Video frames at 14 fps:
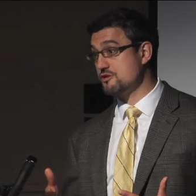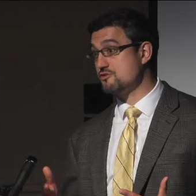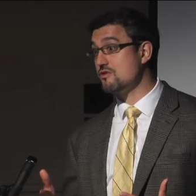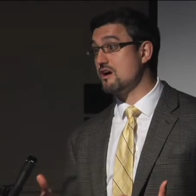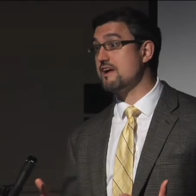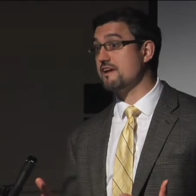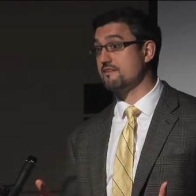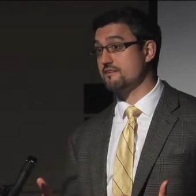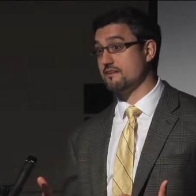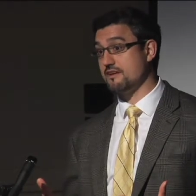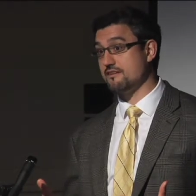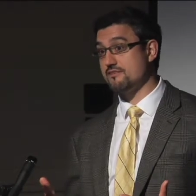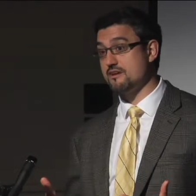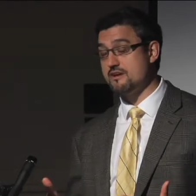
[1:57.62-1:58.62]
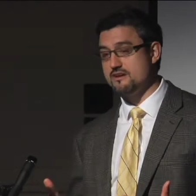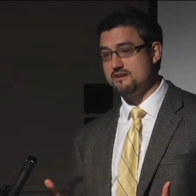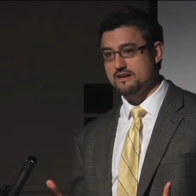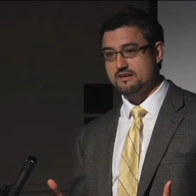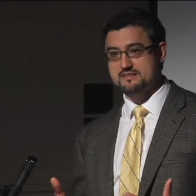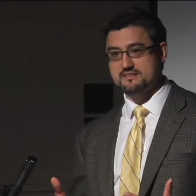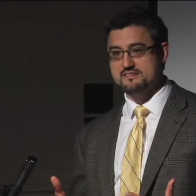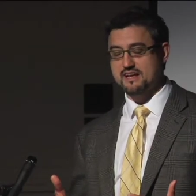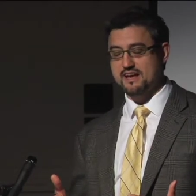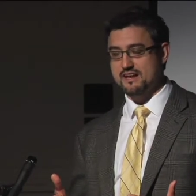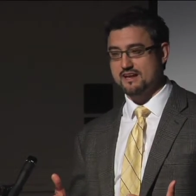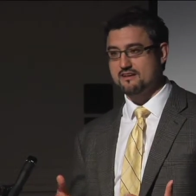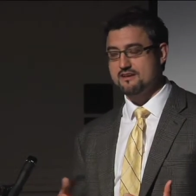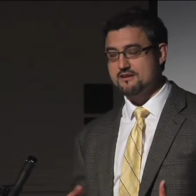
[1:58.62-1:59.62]
trying things in this
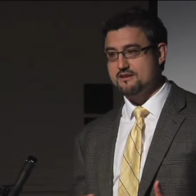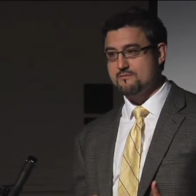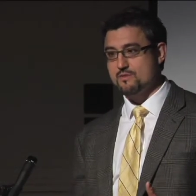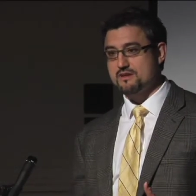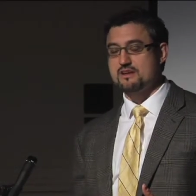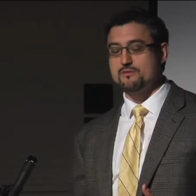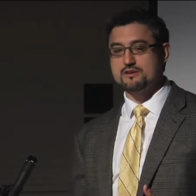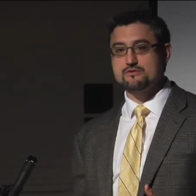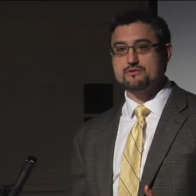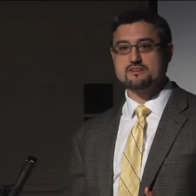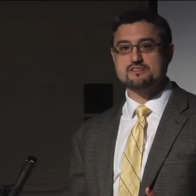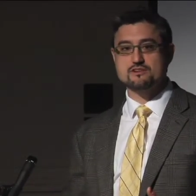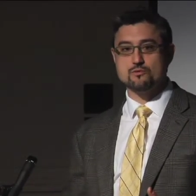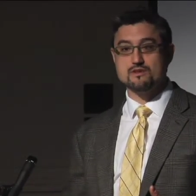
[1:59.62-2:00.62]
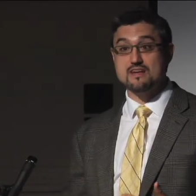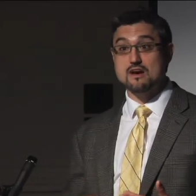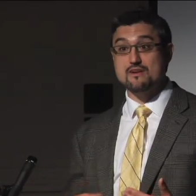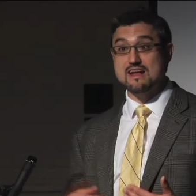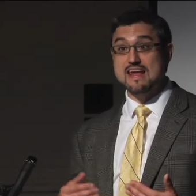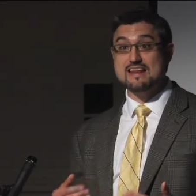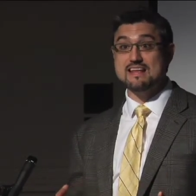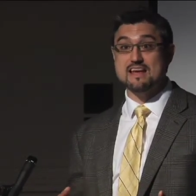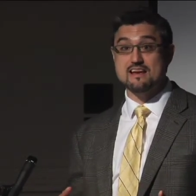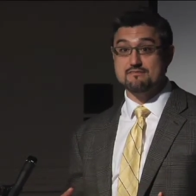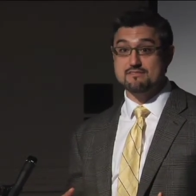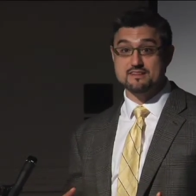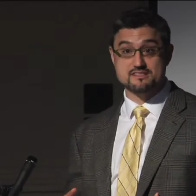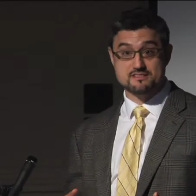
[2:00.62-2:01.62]
setting, but they were doing so without any
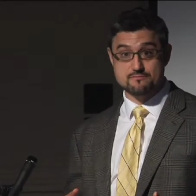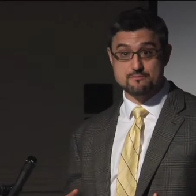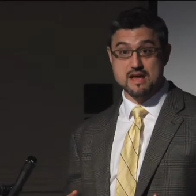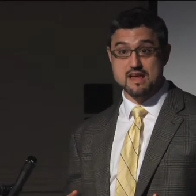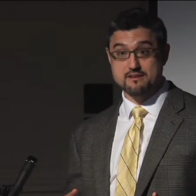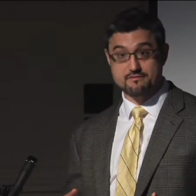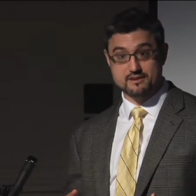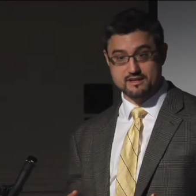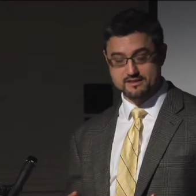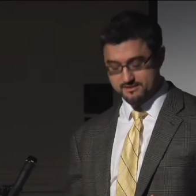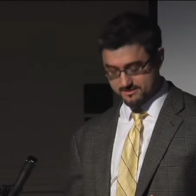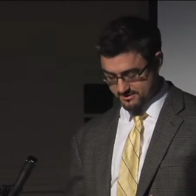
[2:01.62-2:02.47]
evidence of benefit.